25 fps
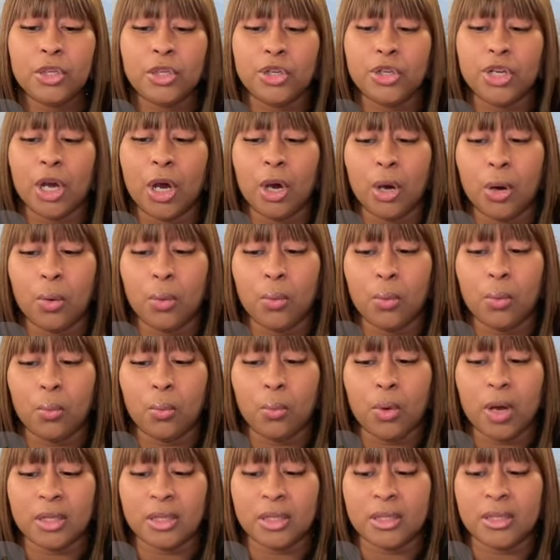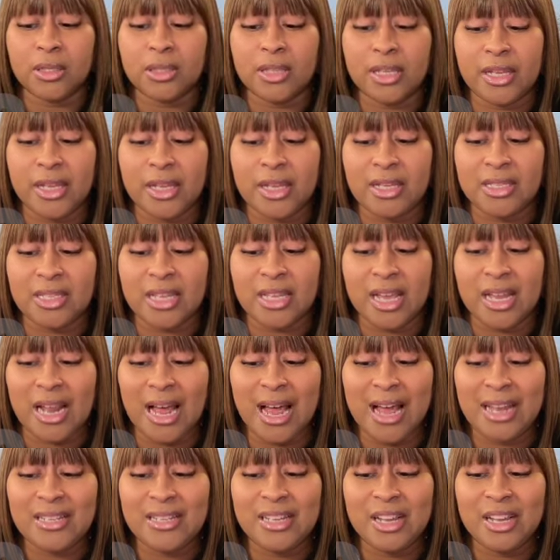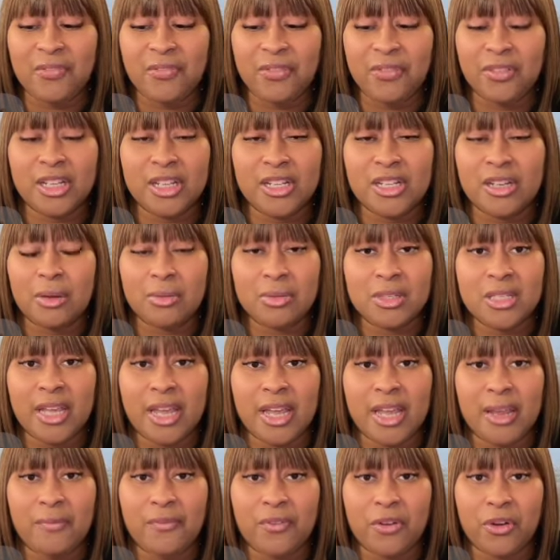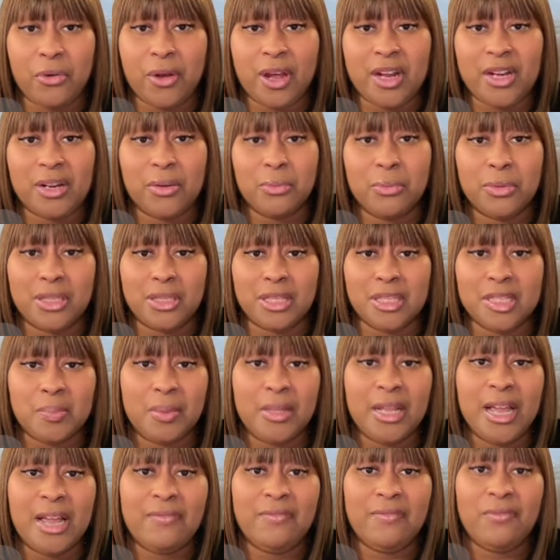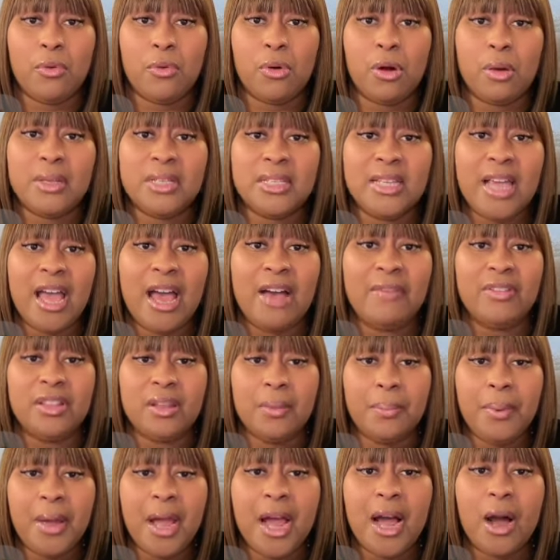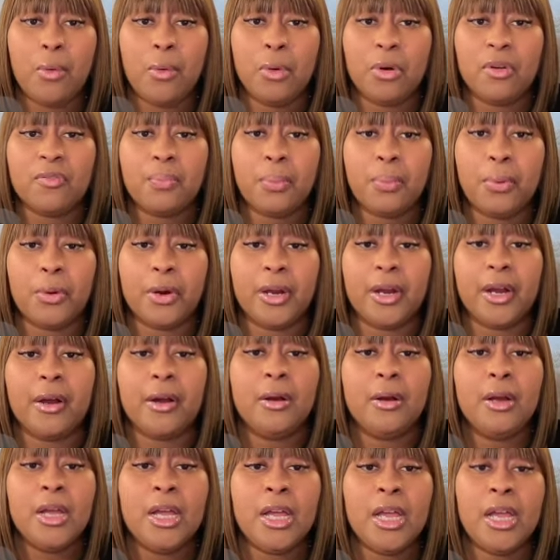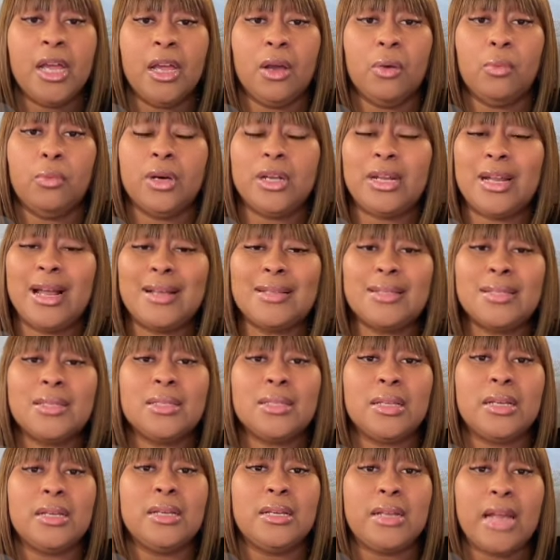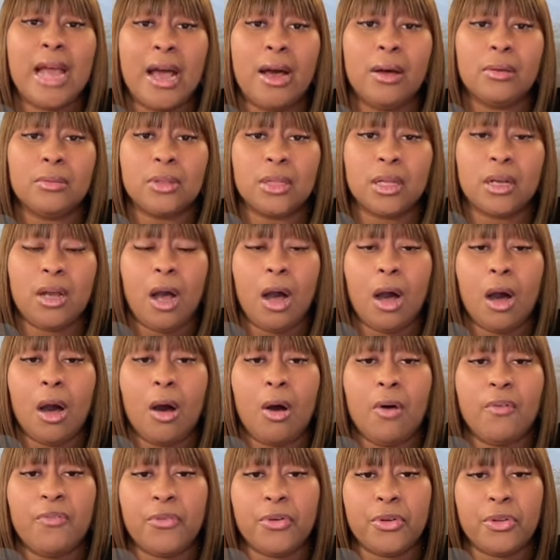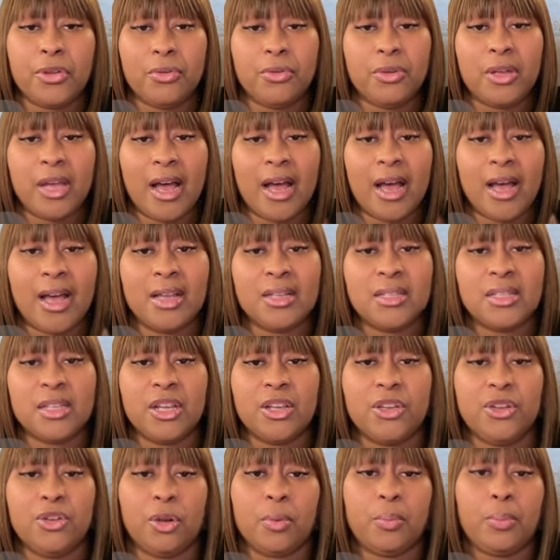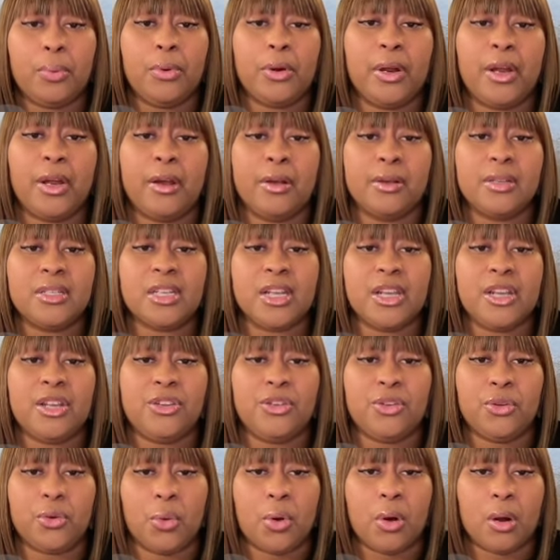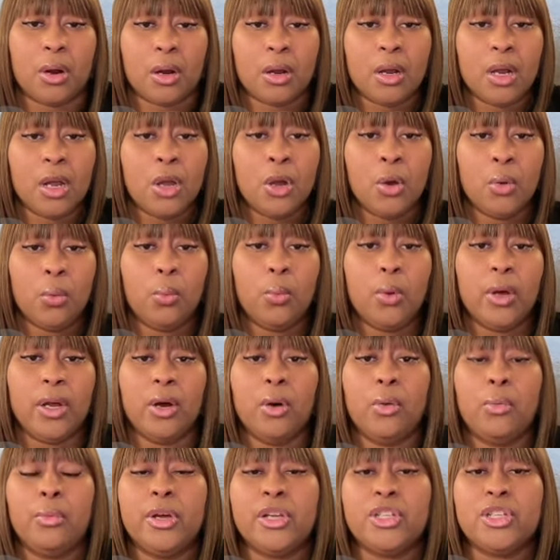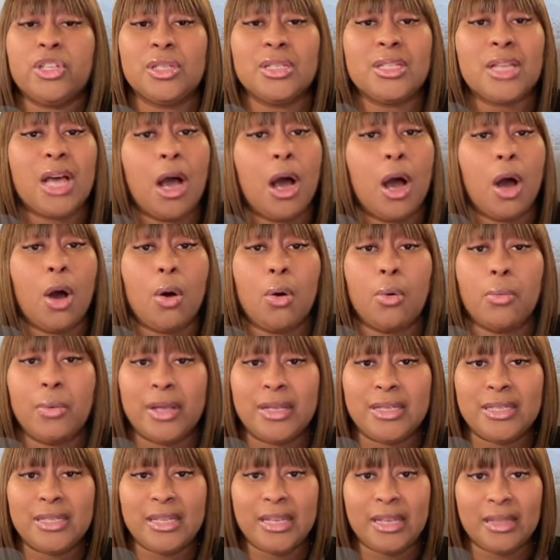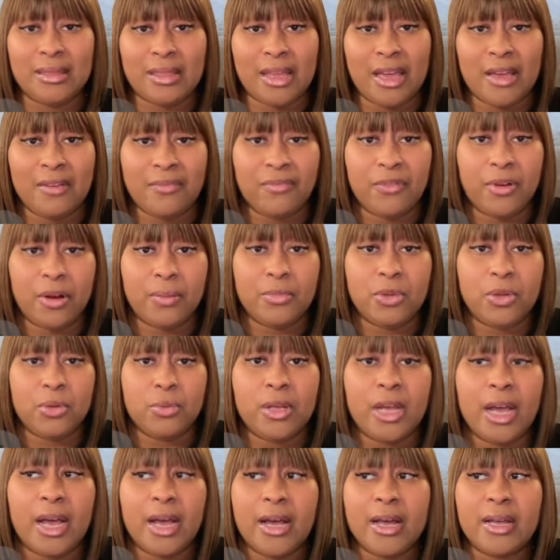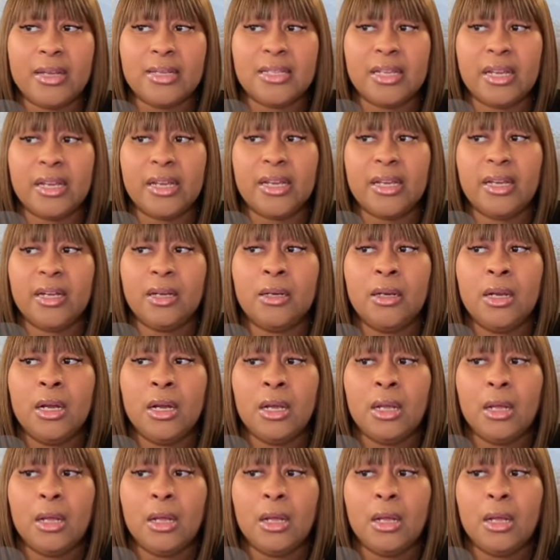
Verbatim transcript: know, one of the things that I definitely don't take for granted with this platform is having the power of prayer. And when I send out the call for you guys and your prayers and your well wishes, I always get that from you guys. And